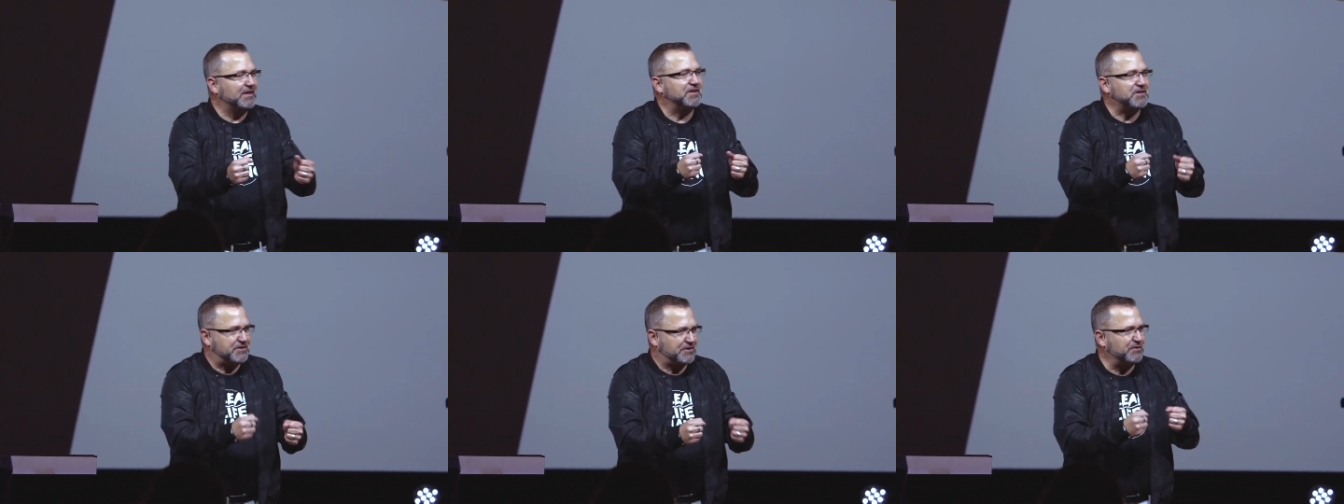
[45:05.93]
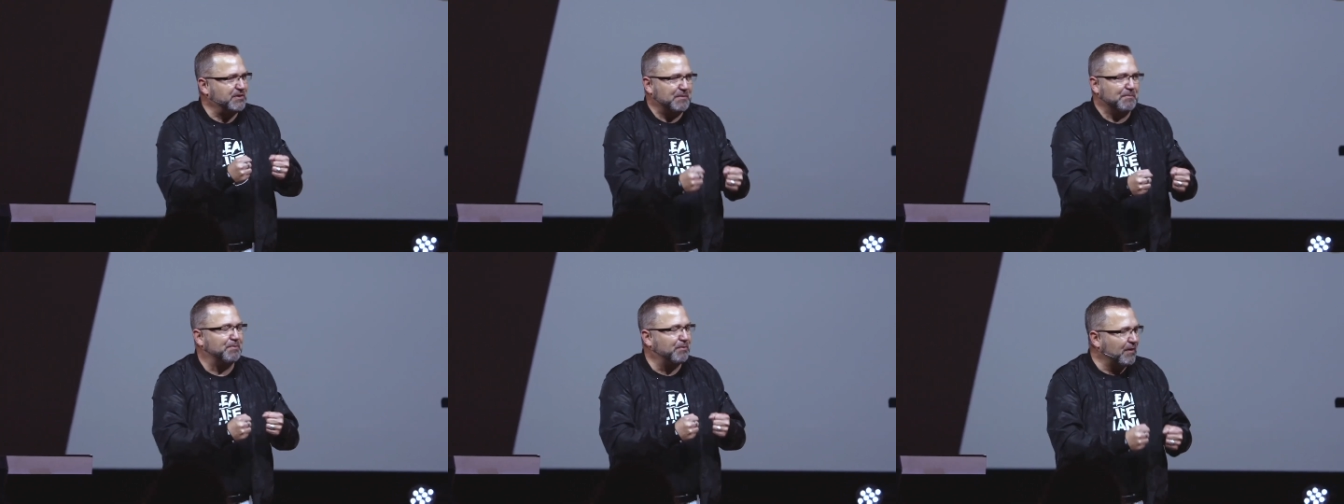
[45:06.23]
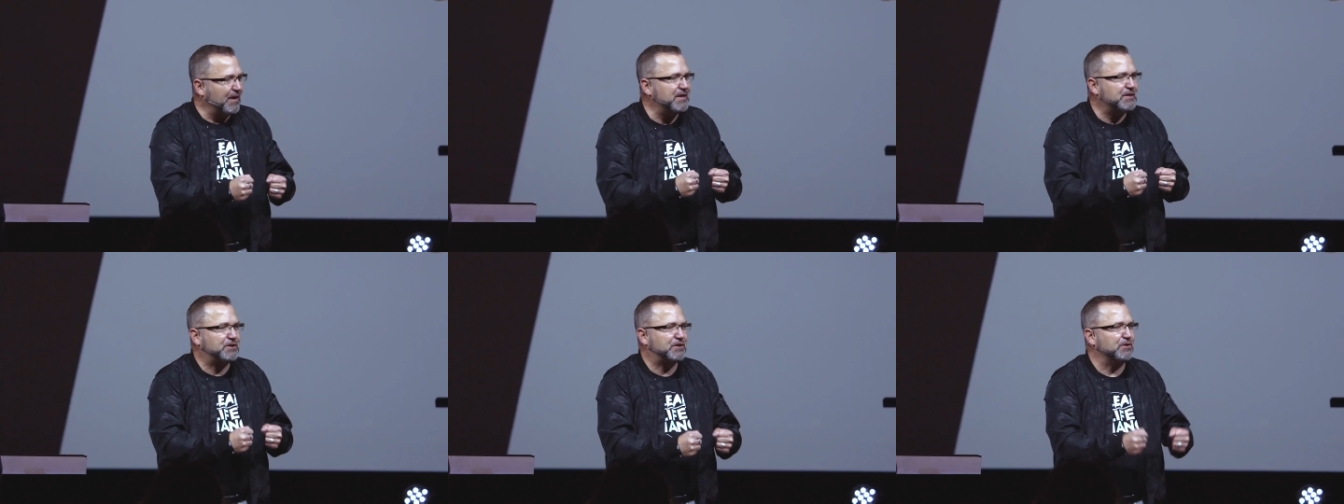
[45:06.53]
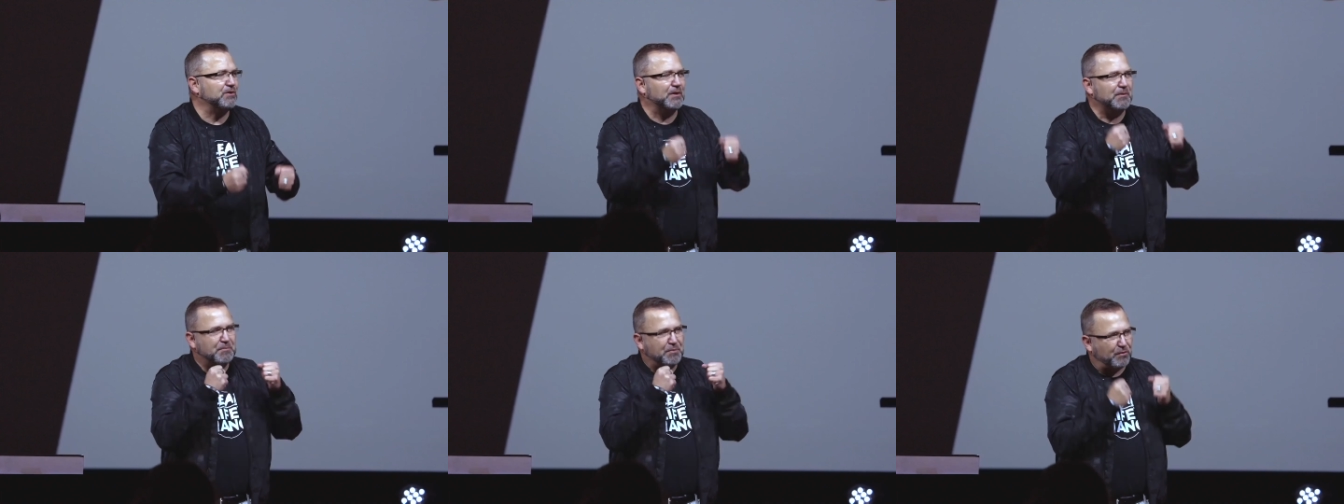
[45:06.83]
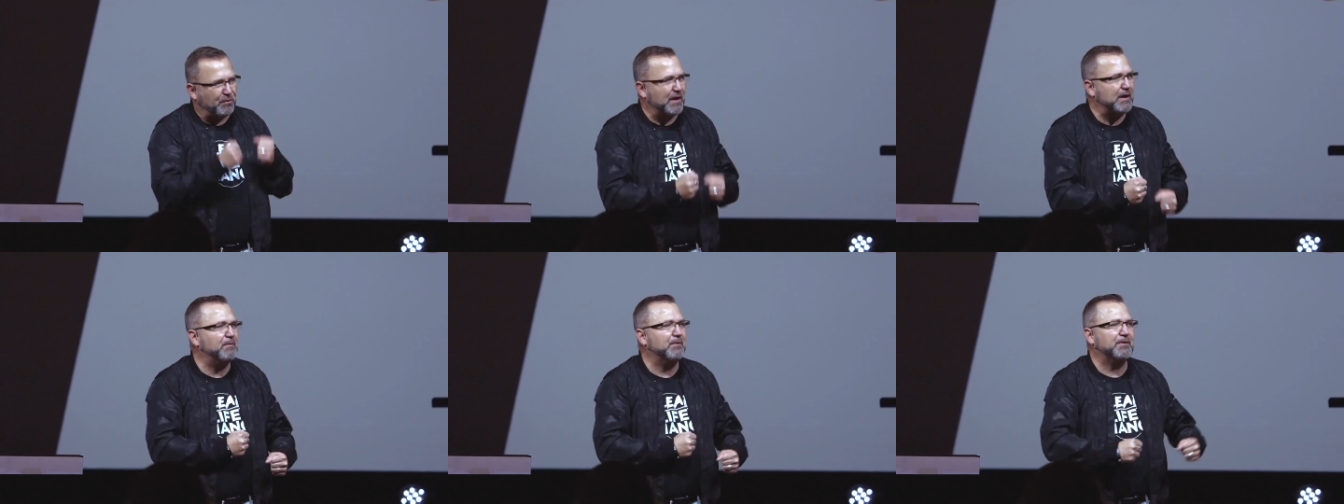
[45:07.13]
just to embrace you and
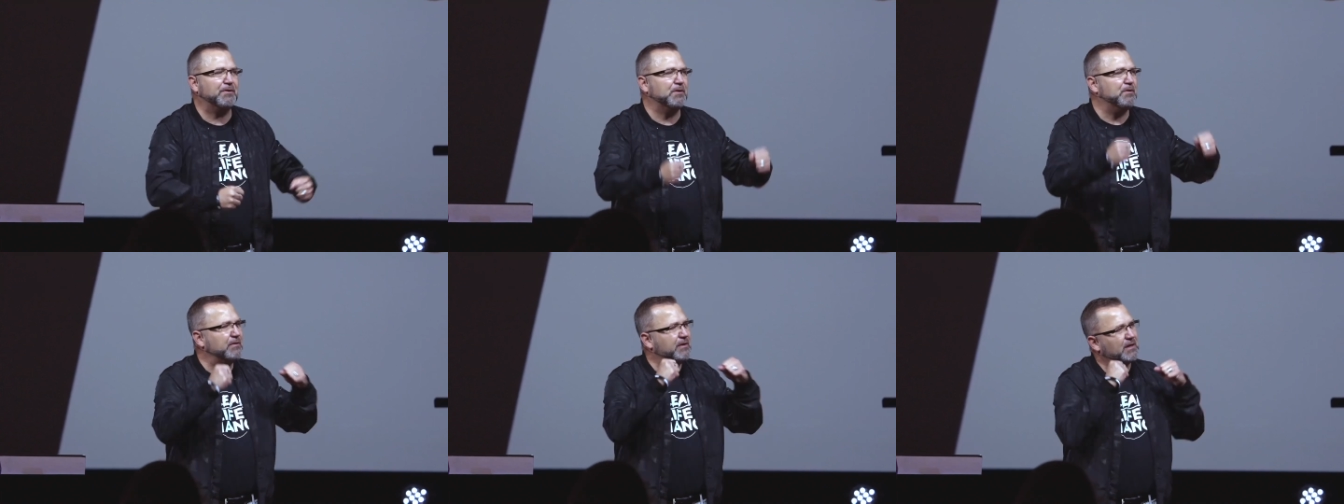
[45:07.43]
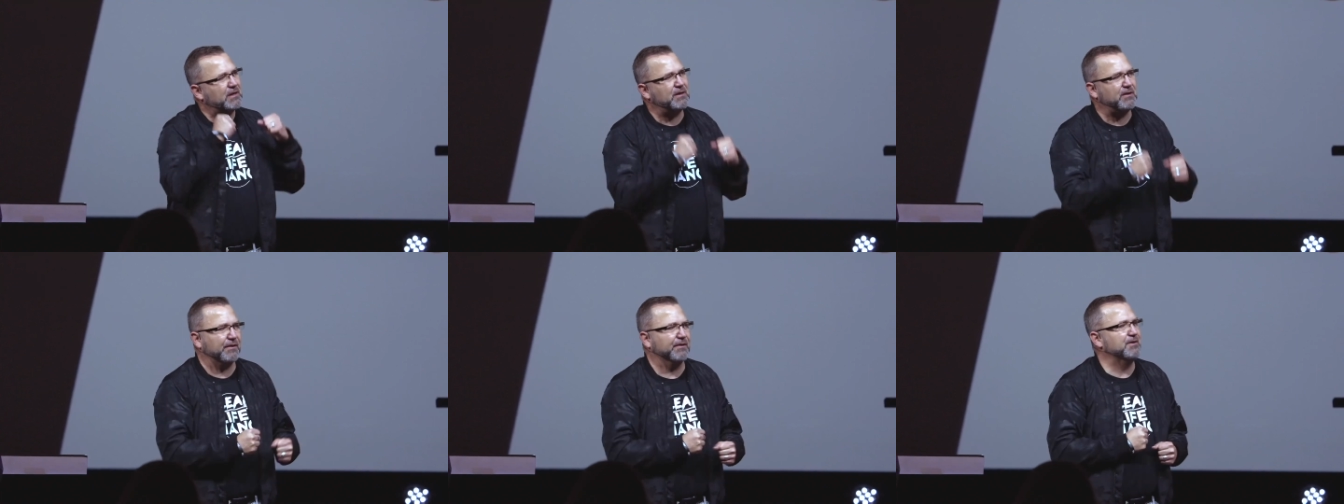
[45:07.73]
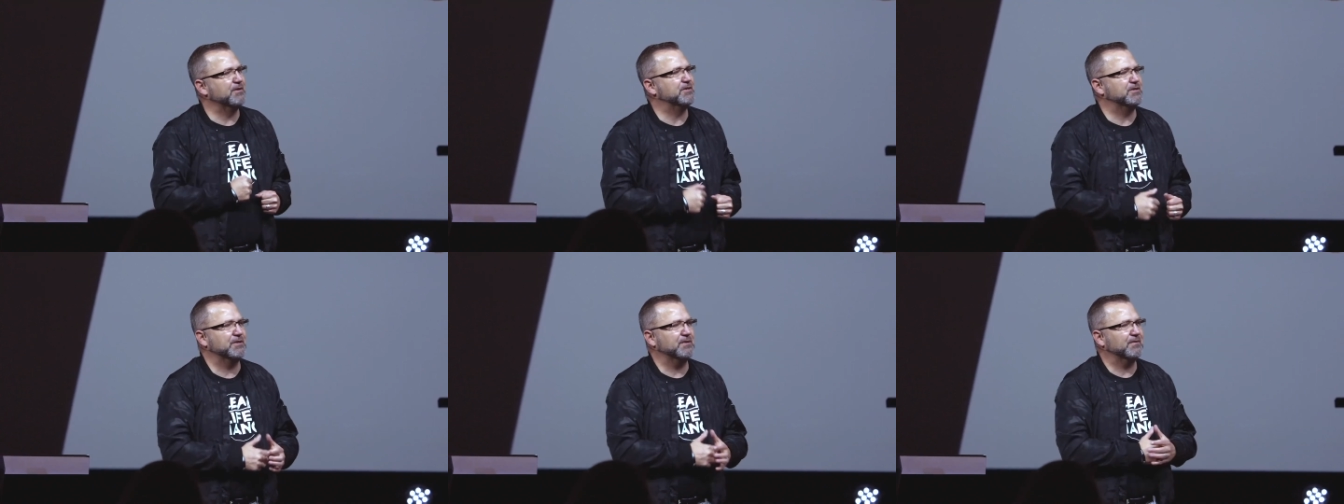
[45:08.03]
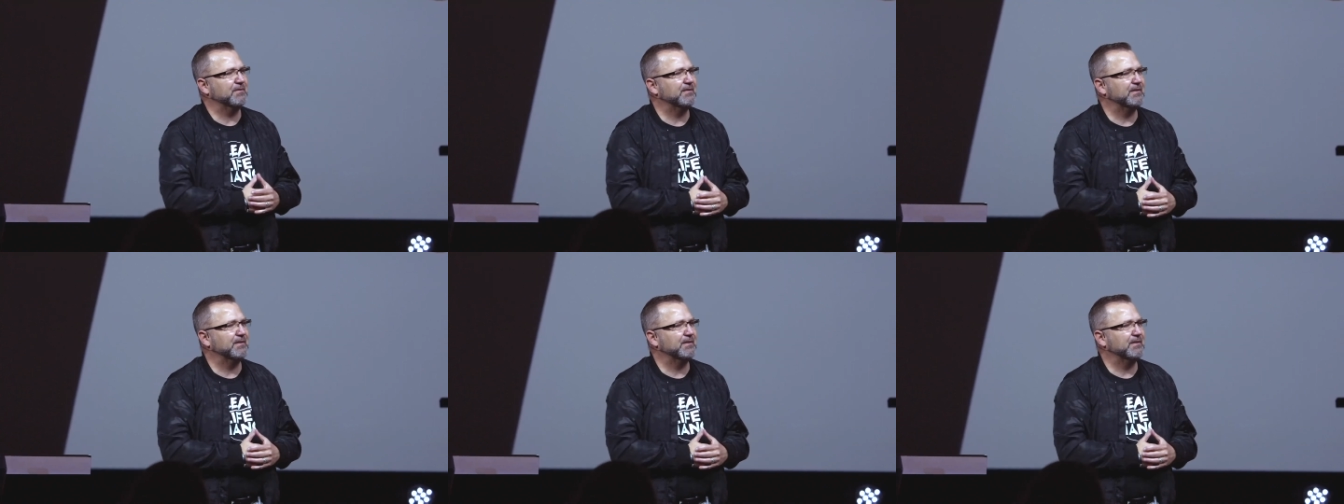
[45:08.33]
pray with you and encourage you.